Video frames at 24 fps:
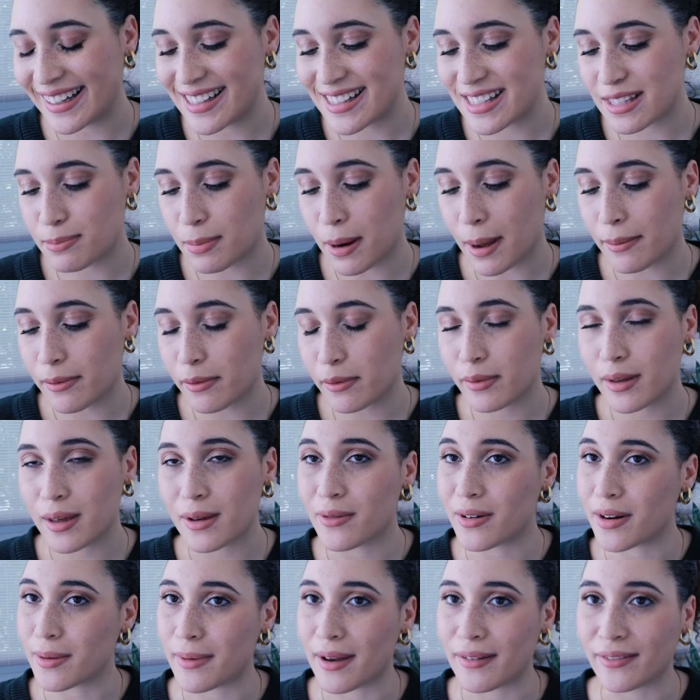it's probably
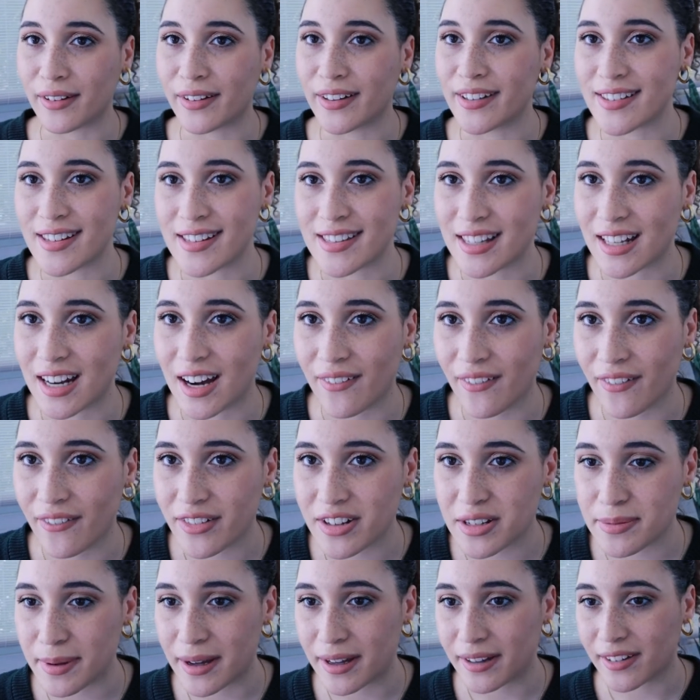one of my favorite scents that I've
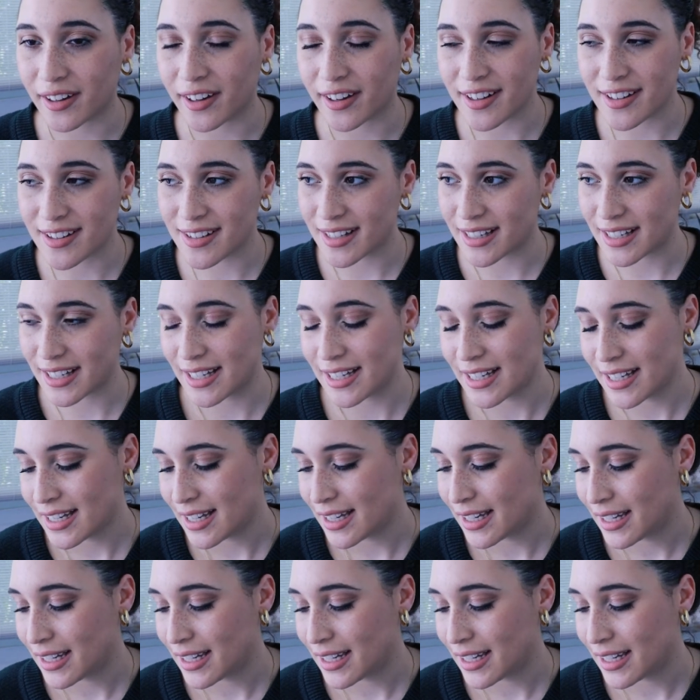ever smelled, honestly.